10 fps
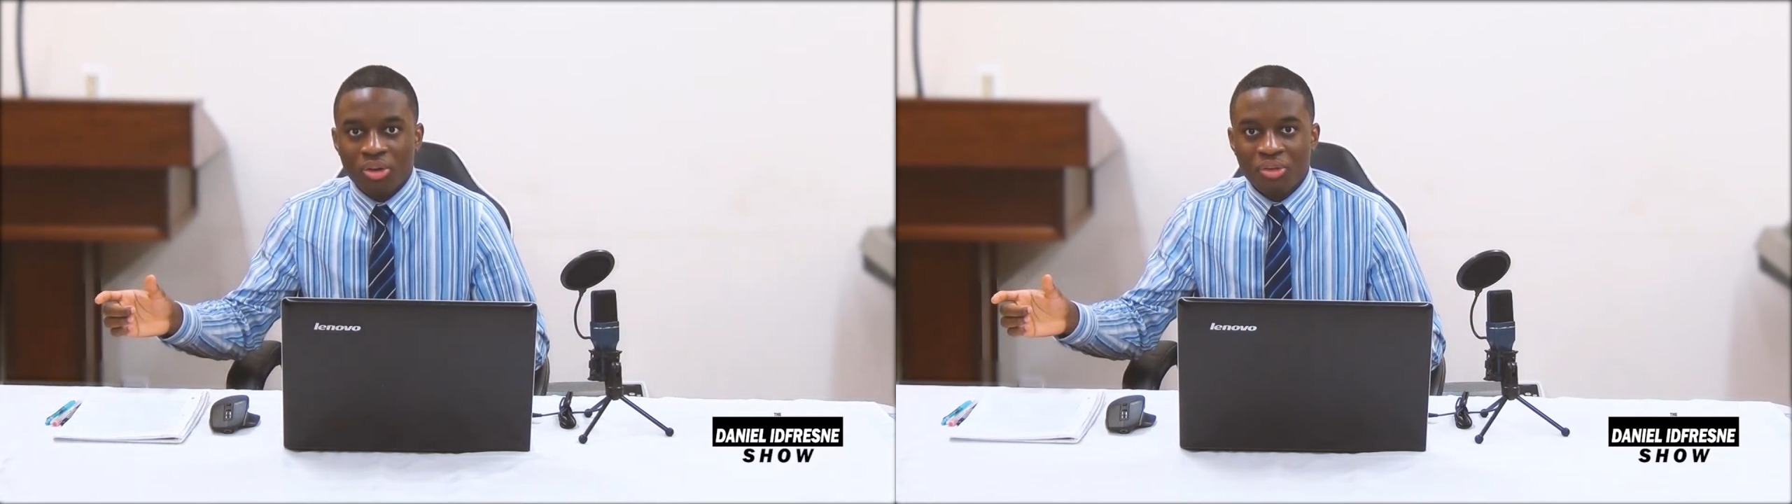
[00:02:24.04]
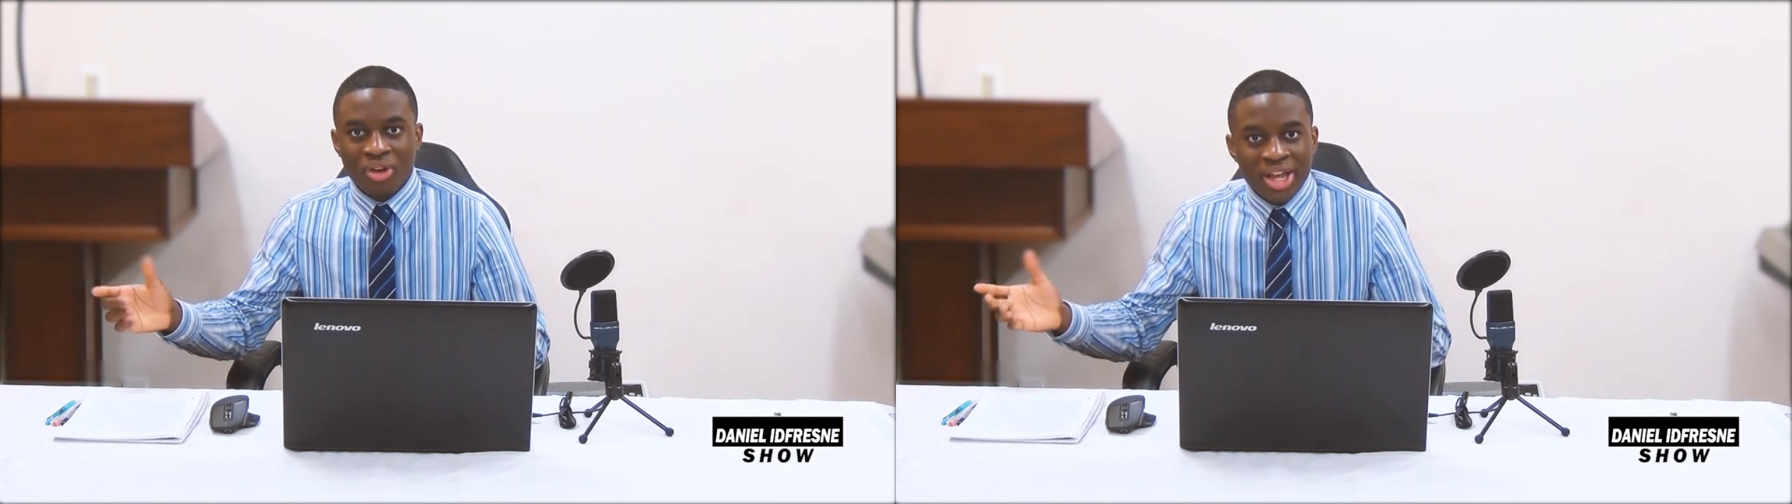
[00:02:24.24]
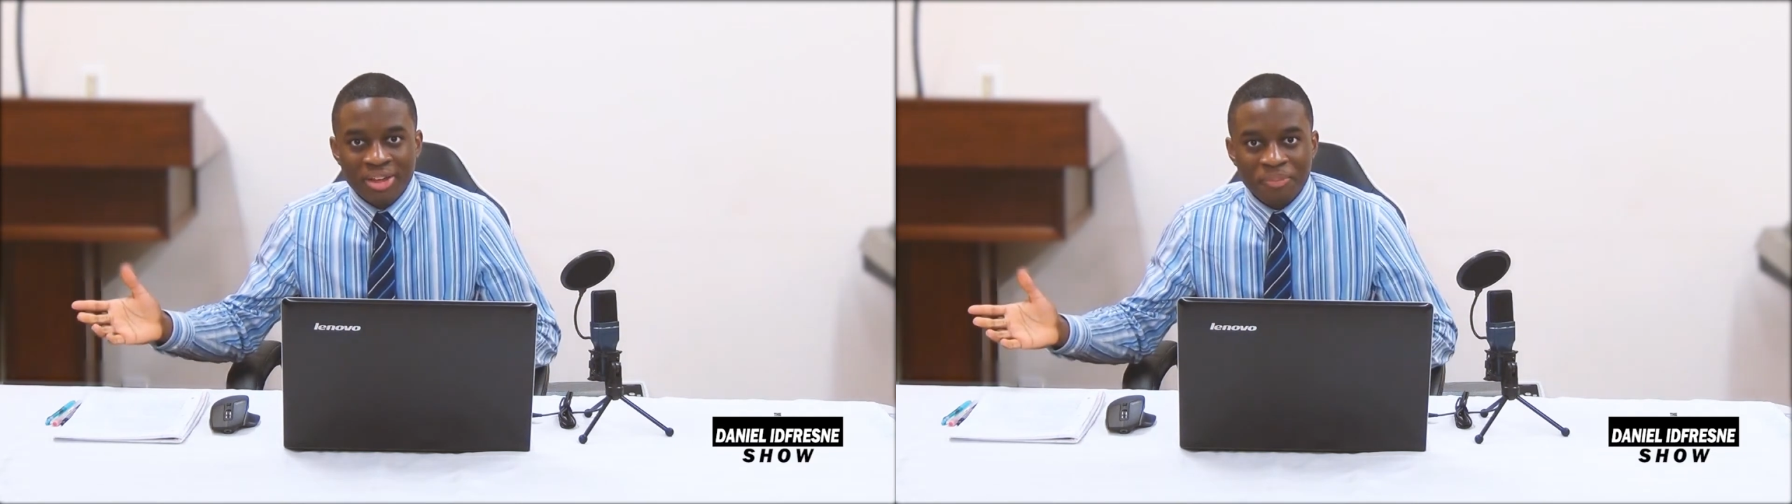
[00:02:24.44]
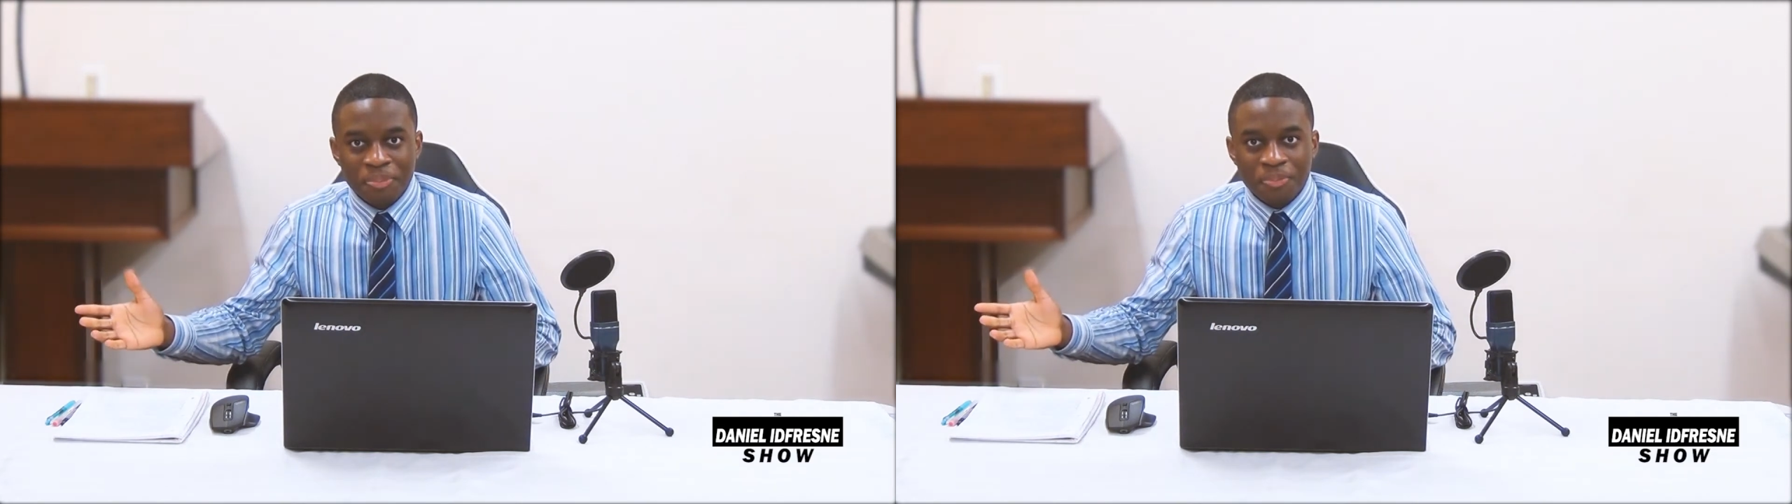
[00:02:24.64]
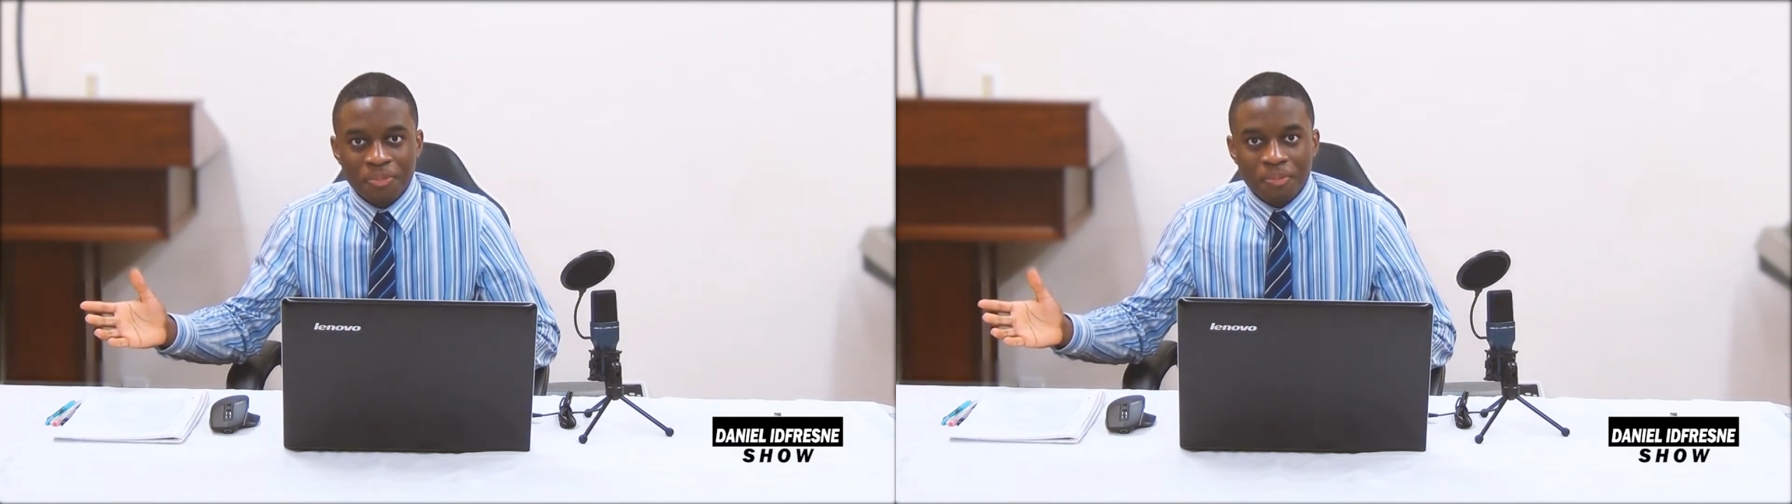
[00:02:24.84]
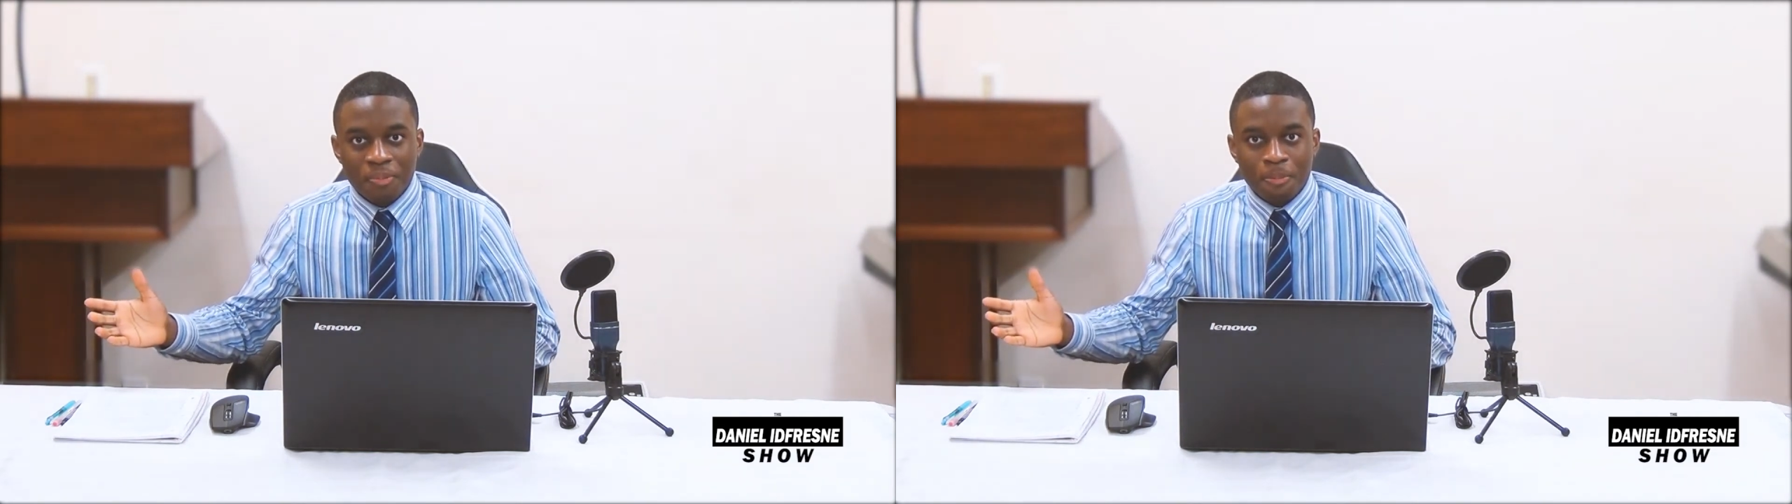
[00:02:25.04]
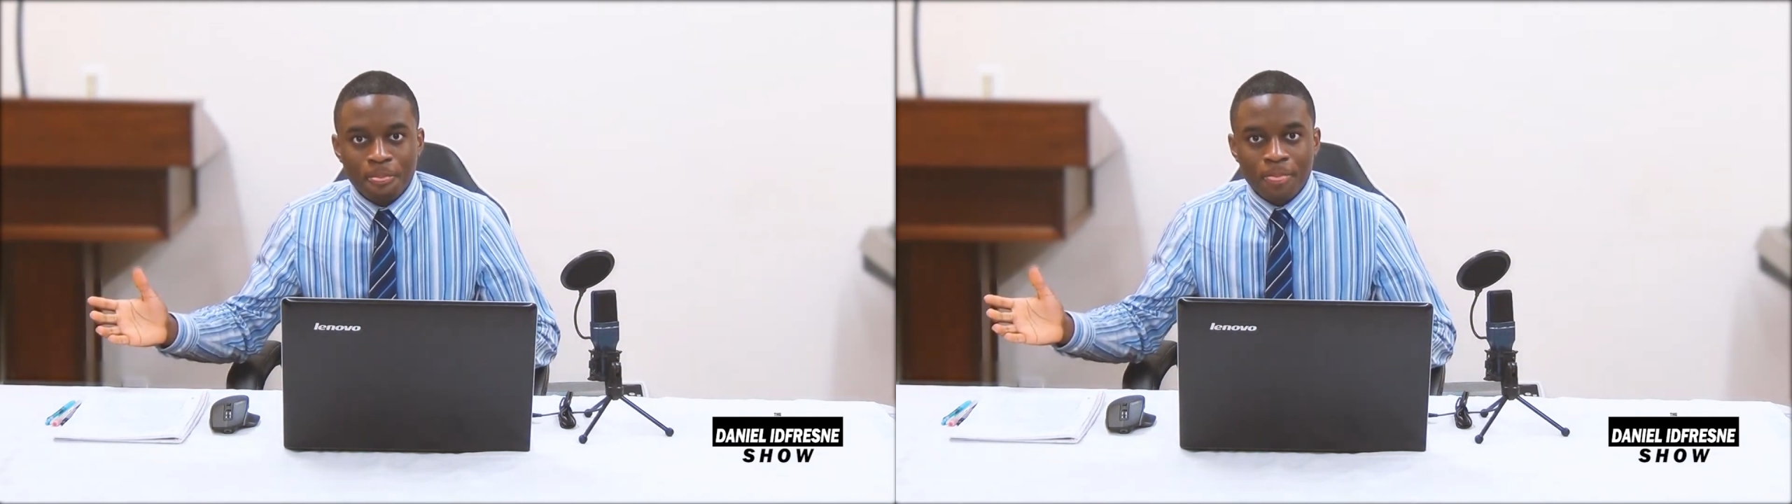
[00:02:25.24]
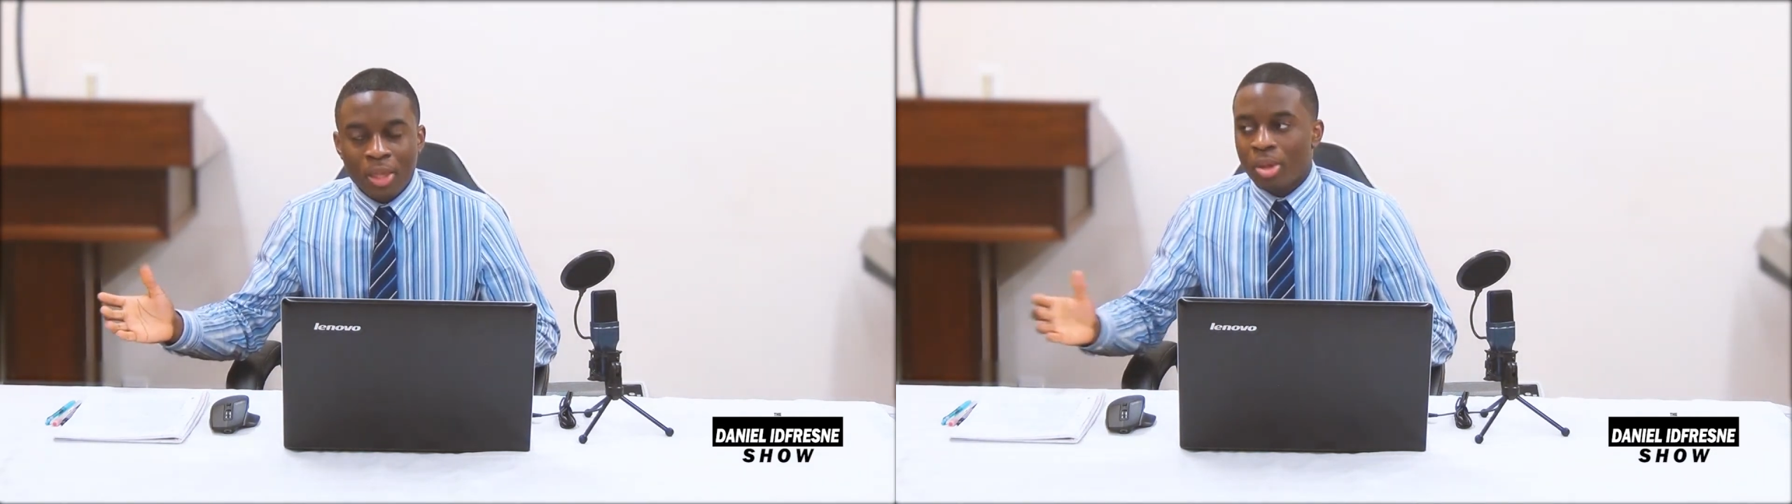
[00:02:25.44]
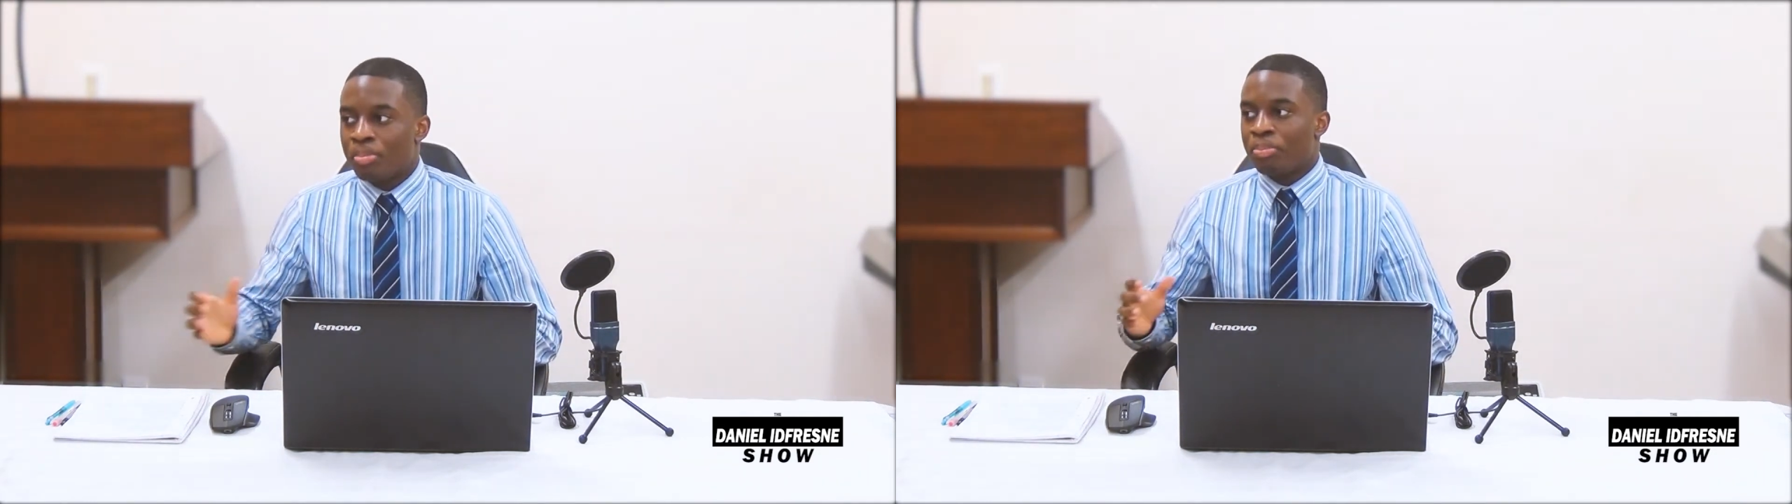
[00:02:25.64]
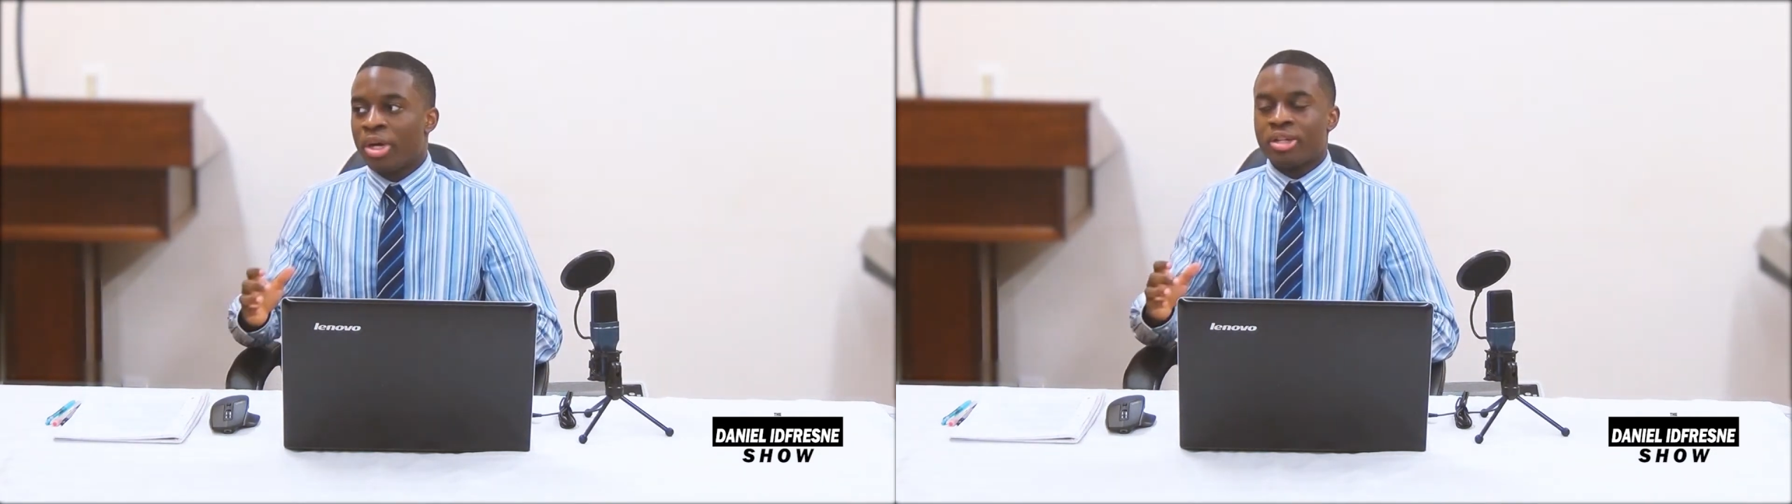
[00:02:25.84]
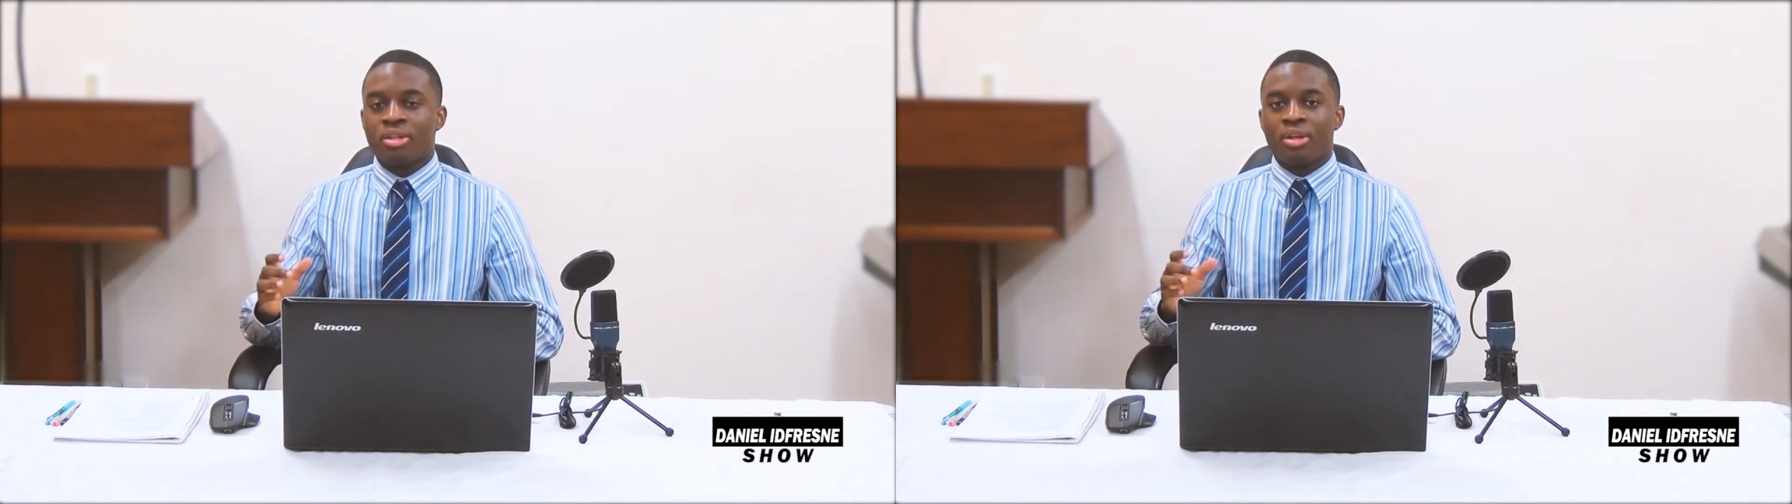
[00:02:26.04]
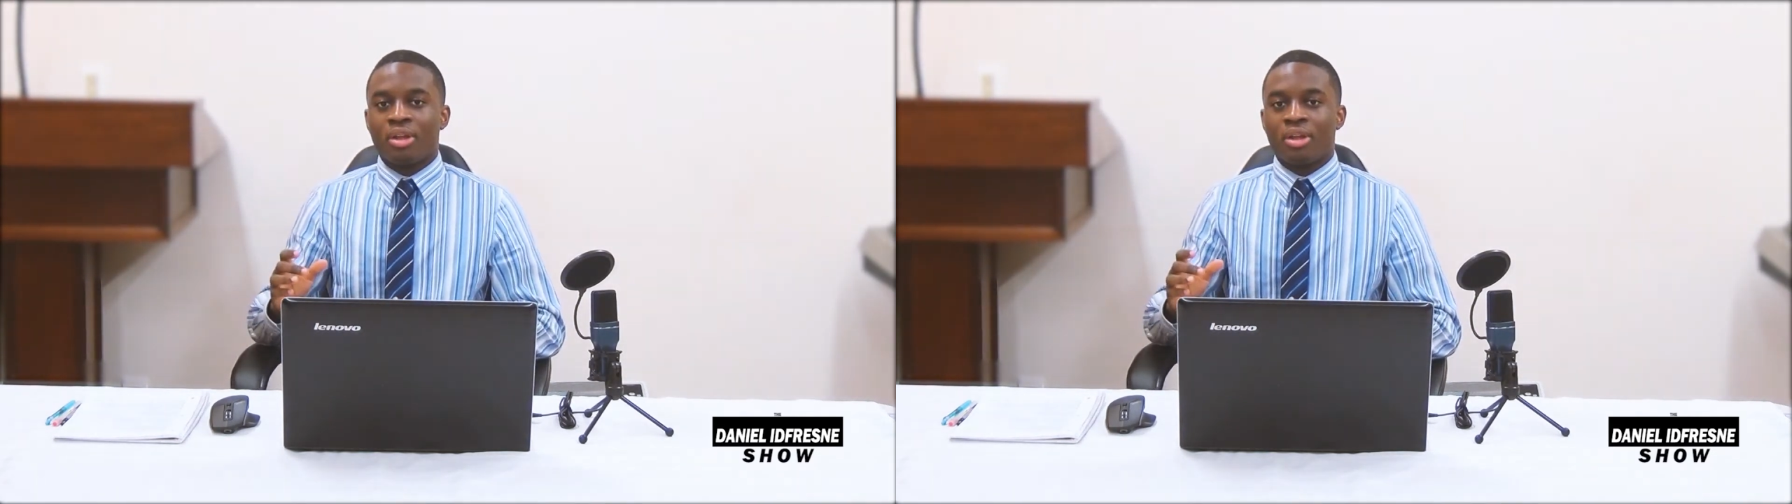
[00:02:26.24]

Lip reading: Right? But